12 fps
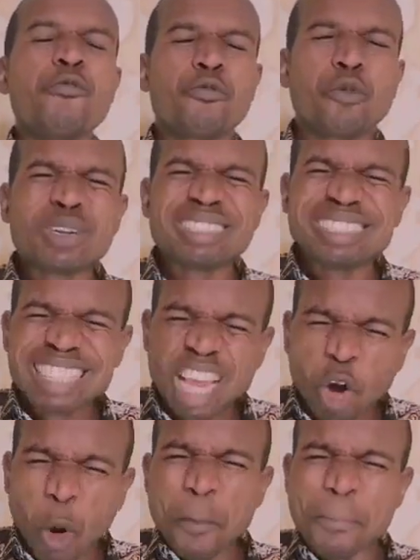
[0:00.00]
for the
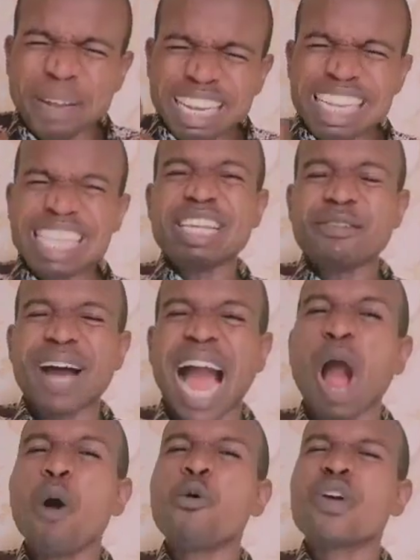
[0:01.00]
sake of belief,
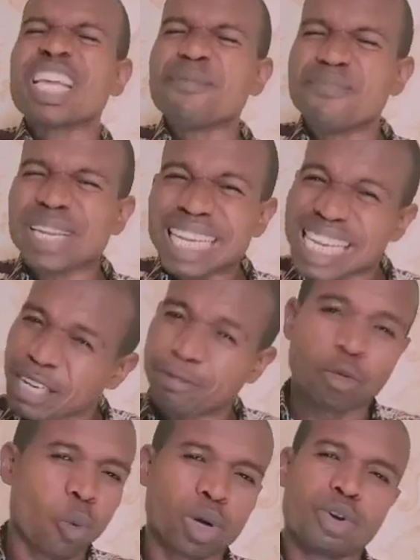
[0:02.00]
how he
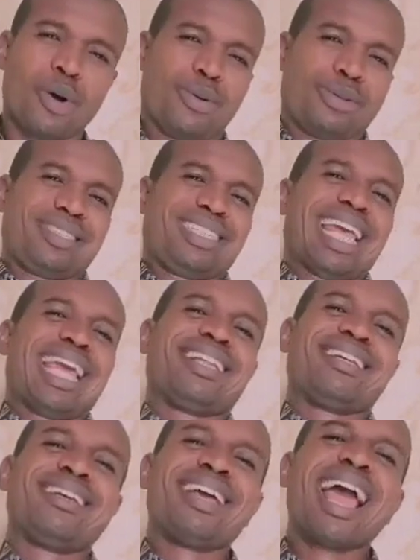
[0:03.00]
believed what God
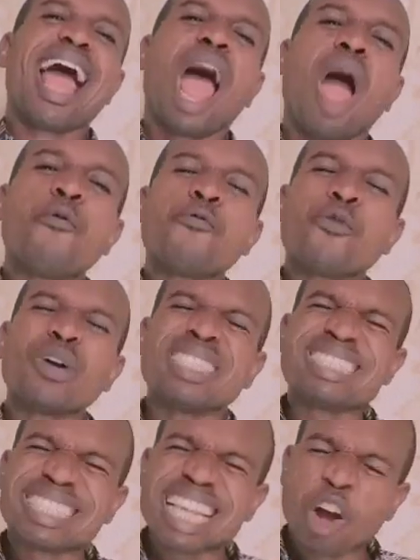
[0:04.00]
said, and for
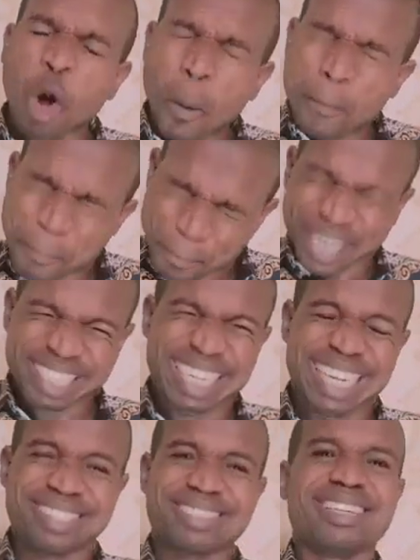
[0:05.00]
the sake of
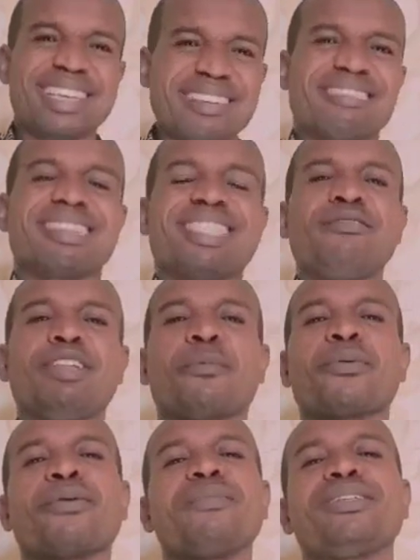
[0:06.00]
patience, he received the
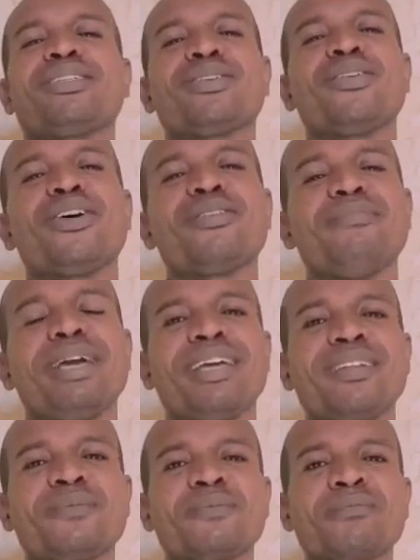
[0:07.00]
promise God
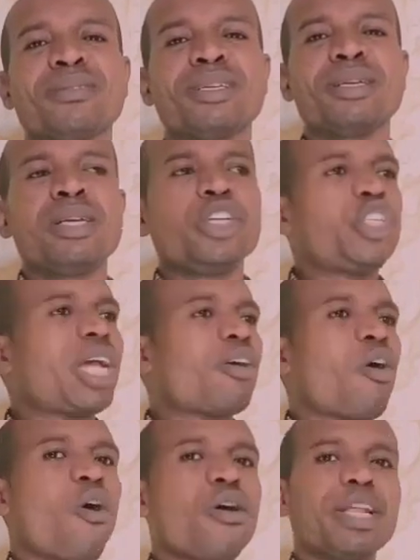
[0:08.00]
made. Check
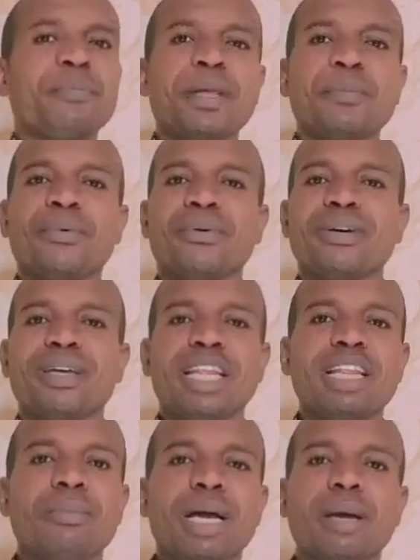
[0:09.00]
all the people
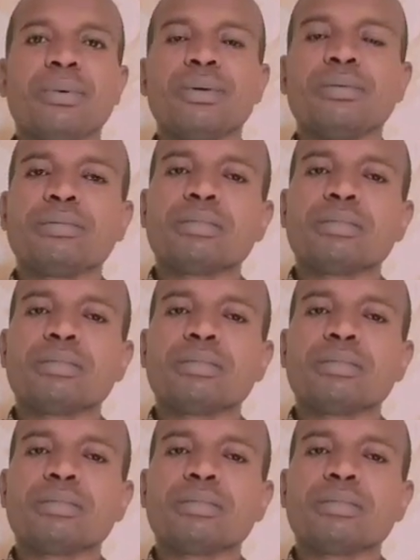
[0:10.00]
in the Bible.